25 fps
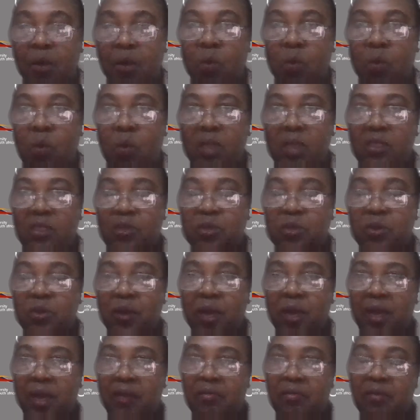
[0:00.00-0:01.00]
Once you
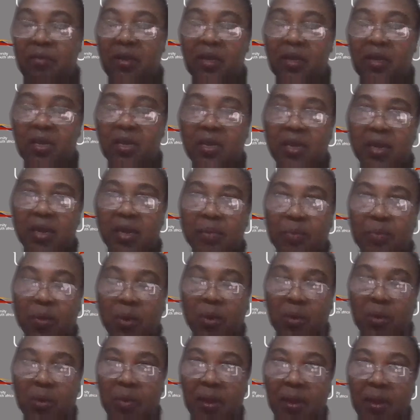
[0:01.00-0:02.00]
have a clear
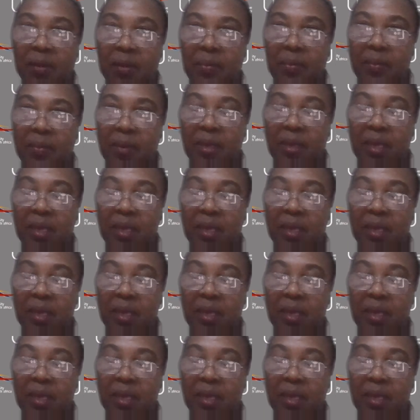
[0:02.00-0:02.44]
problem